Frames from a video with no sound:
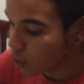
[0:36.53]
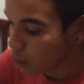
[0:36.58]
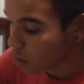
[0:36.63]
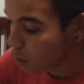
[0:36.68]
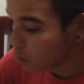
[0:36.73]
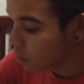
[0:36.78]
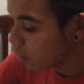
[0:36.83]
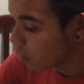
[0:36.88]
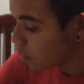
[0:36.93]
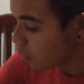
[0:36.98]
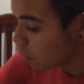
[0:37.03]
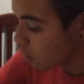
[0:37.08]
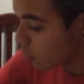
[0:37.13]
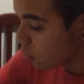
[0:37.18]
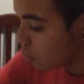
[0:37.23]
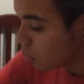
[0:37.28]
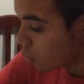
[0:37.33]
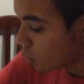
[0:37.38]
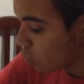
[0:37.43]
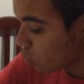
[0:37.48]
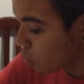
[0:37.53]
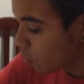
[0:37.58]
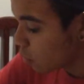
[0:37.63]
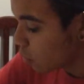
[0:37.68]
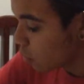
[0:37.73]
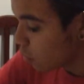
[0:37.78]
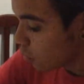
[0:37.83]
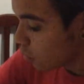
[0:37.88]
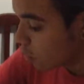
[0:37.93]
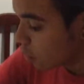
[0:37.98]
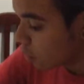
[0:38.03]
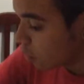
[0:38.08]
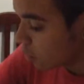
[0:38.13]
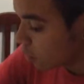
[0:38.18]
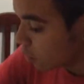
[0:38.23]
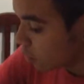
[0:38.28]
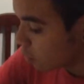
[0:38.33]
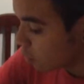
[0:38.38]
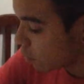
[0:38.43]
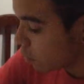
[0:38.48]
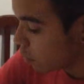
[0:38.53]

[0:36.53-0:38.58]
it doesn't serve, it